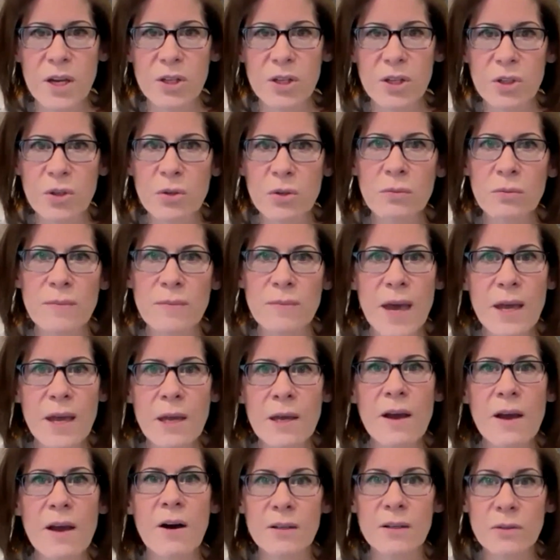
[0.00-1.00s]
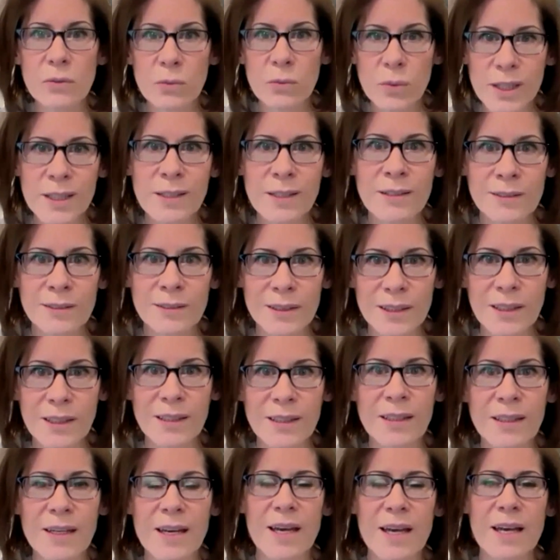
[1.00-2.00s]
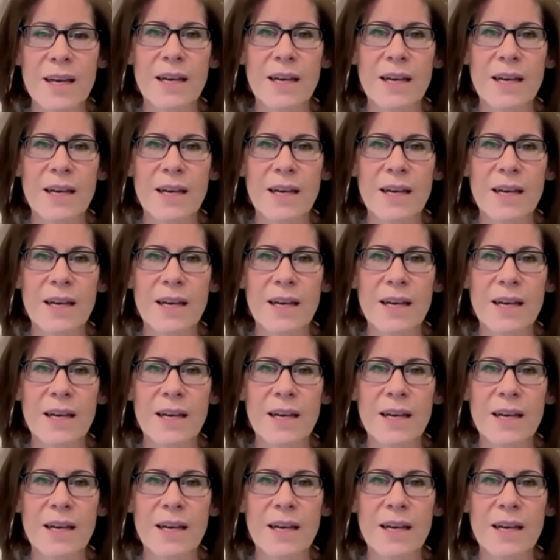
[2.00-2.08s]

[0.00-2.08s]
you may unwittingly